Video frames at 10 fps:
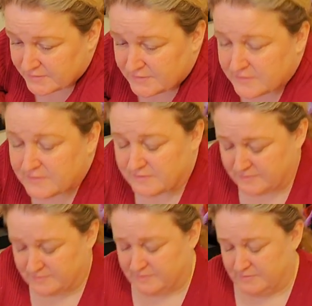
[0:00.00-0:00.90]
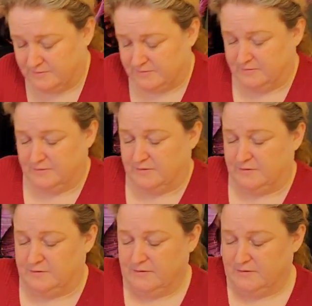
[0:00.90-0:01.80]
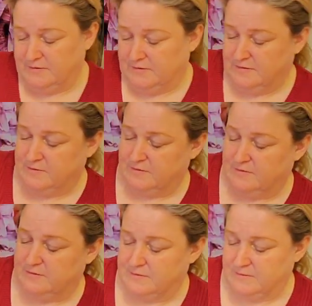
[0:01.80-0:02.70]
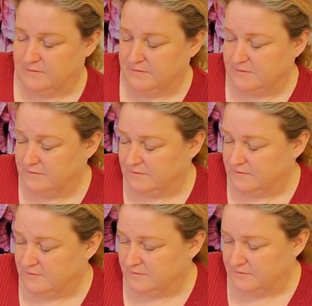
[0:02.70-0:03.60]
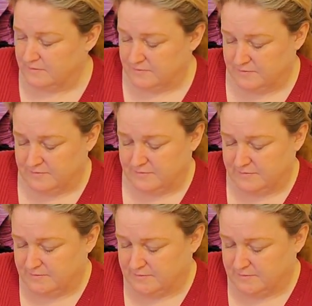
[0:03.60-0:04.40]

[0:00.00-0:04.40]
(silence)